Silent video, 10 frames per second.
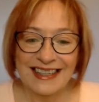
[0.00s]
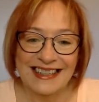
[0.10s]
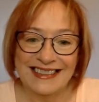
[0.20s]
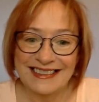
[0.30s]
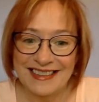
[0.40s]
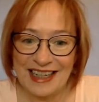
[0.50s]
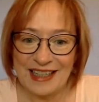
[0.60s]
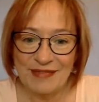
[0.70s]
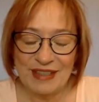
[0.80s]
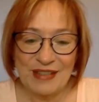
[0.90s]
instead
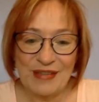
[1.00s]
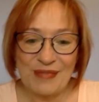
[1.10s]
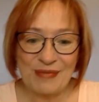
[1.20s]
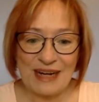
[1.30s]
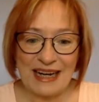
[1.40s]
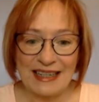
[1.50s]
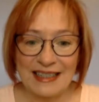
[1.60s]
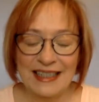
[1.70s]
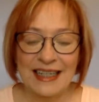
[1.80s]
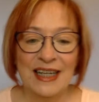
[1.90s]
of in the
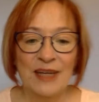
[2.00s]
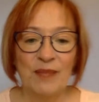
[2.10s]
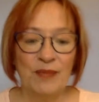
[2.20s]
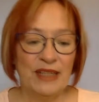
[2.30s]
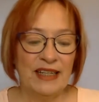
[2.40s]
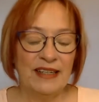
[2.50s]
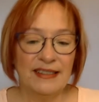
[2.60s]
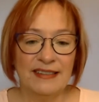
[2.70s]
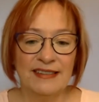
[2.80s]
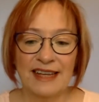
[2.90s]
thread
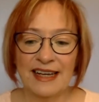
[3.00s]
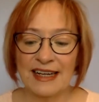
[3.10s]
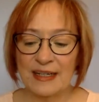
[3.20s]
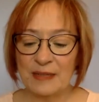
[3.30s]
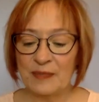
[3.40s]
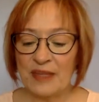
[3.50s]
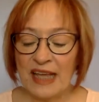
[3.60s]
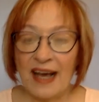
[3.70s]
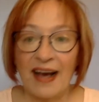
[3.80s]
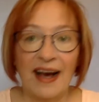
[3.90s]
because
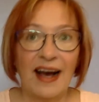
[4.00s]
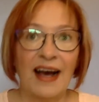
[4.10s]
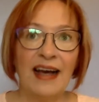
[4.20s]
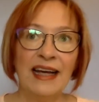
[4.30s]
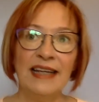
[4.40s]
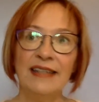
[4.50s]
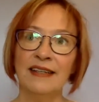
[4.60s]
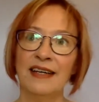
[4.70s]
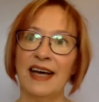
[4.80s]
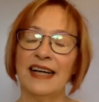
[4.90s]
I
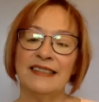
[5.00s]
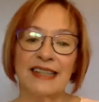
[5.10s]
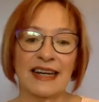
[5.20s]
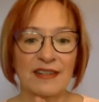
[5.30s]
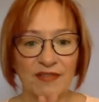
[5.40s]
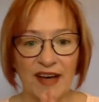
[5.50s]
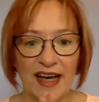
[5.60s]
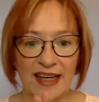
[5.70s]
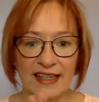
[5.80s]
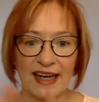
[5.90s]

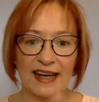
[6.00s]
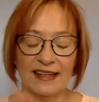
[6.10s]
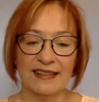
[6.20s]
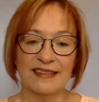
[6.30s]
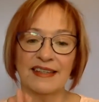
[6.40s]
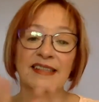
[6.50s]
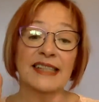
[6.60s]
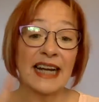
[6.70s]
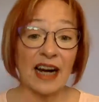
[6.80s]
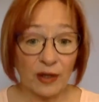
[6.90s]
identify as a
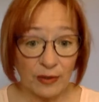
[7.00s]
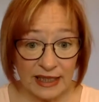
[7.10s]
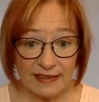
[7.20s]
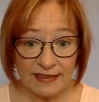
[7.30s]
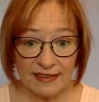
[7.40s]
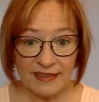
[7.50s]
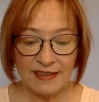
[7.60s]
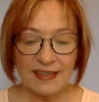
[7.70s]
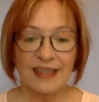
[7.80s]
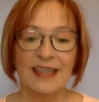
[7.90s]
tarotist.
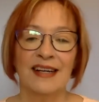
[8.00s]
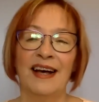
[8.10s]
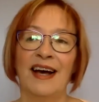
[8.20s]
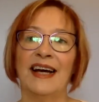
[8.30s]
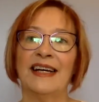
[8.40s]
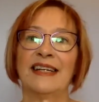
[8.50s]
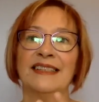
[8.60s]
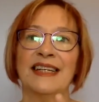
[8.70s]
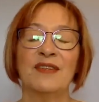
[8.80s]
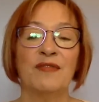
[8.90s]
I
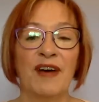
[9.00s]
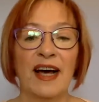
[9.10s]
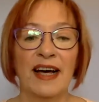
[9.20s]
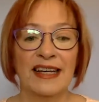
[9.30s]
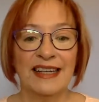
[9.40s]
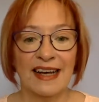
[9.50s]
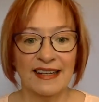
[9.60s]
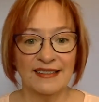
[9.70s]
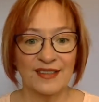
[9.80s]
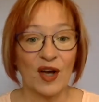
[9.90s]
identify
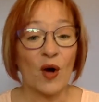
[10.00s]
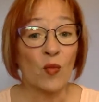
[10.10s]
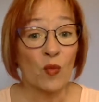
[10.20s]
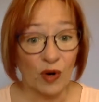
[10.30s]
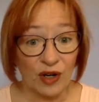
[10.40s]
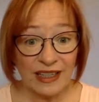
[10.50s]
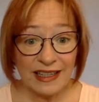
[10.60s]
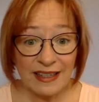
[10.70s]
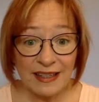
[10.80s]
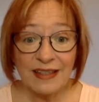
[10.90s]
as a
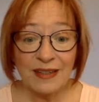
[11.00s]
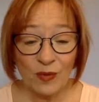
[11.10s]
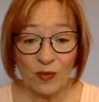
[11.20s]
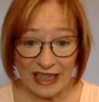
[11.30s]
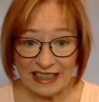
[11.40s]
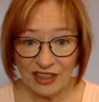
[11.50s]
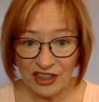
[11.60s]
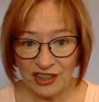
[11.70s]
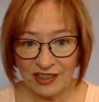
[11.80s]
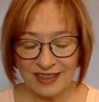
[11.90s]
working
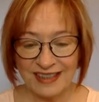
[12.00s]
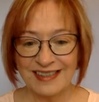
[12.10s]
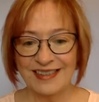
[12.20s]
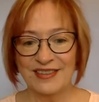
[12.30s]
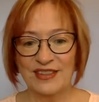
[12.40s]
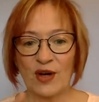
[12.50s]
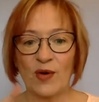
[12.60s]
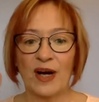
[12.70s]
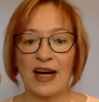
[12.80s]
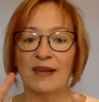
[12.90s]
witch.
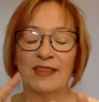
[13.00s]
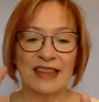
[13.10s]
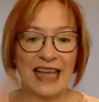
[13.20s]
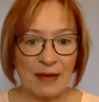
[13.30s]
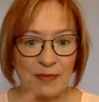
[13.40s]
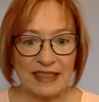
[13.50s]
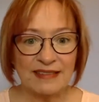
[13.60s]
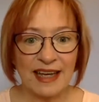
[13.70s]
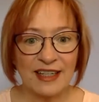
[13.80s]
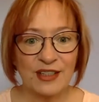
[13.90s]
So that means
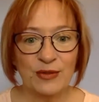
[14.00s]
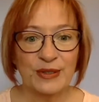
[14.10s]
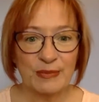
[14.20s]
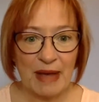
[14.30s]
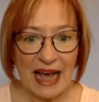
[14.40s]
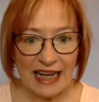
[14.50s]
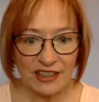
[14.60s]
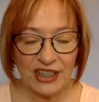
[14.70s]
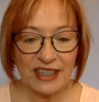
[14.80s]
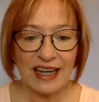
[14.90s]
I use
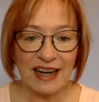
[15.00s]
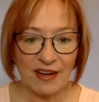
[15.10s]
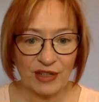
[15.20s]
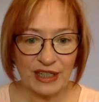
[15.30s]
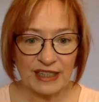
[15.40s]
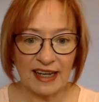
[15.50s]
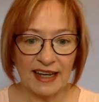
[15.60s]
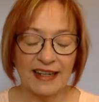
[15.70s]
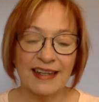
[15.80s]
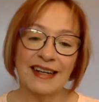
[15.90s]
magic every
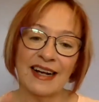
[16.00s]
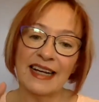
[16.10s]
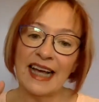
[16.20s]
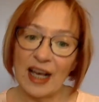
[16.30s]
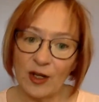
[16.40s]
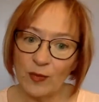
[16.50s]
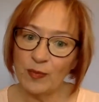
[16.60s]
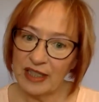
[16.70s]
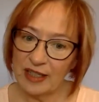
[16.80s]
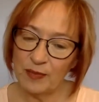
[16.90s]
day and I help
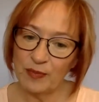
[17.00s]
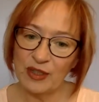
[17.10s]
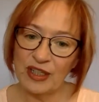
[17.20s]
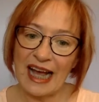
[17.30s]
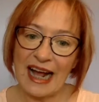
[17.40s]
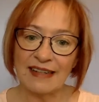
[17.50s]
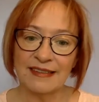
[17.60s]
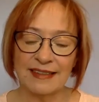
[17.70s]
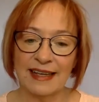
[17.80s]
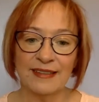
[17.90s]
people
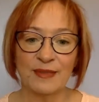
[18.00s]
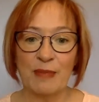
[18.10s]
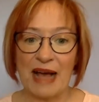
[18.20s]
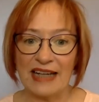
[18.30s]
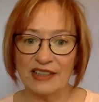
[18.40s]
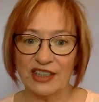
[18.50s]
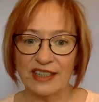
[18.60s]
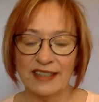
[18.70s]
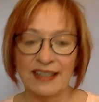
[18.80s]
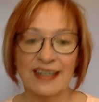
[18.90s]
access
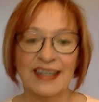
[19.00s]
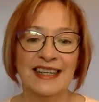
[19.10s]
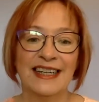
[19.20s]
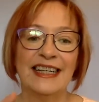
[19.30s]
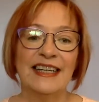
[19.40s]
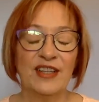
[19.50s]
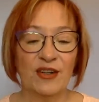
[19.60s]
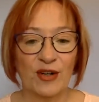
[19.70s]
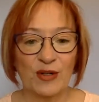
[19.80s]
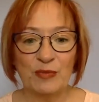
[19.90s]
magic in
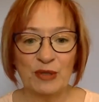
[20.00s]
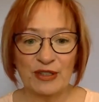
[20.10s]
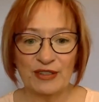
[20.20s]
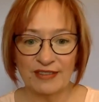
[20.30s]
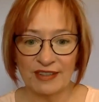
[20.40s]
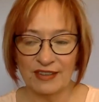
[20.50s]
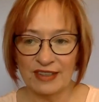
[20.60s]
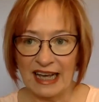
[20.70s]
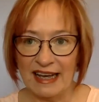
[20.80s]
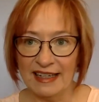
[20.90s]
their own personal
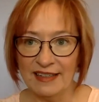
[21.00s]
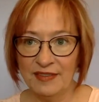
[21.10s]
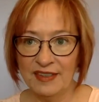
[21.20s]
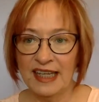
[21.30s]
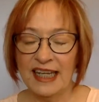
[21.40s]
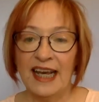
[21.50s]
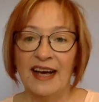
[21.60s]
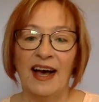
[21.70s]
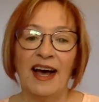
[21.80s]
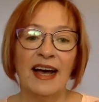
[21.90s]
lives.
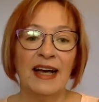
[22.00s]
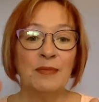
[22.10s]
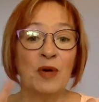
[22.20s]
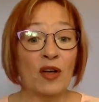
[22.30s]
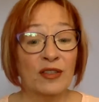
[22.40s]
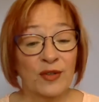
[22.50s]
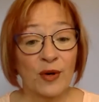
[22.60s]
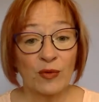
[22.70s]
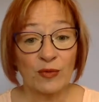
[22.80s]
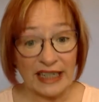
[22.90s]
I'm also a
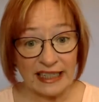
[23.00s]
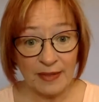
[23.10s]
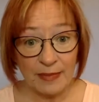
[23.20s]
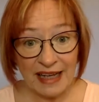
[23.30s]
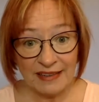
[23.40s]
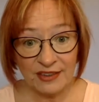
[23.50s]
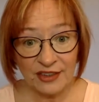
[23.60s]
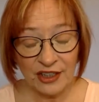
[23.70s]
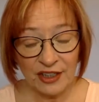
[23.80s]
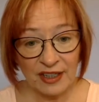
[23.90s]
Reiki
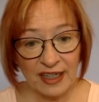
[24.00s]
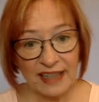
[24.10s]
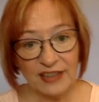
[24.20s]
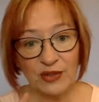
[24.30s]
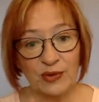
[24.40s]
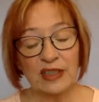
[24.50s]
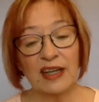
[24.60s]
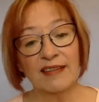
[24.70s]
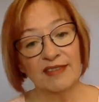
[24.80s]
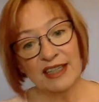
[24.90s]
master and do a
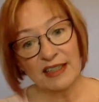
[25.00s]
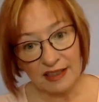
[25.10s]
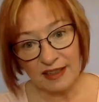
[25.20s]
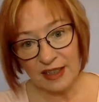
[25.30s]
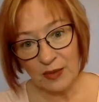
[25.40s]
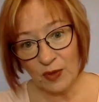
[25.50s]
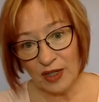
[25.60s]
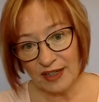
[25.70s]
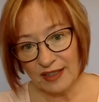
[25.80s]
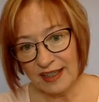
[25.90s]
lot of healing
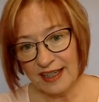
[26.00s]
work.